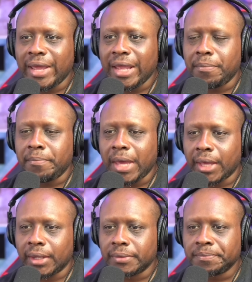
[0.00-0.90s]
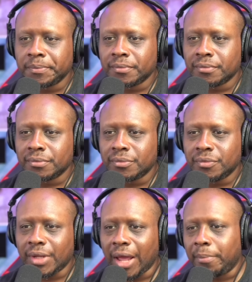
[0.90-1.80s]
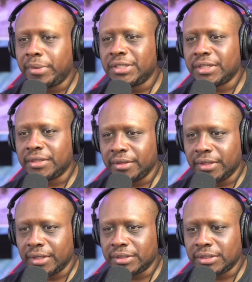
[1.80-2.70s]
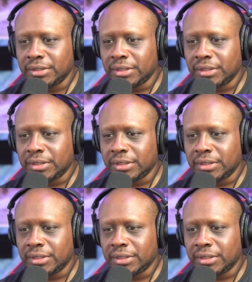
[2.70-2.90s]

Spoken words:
a man. I predicted this.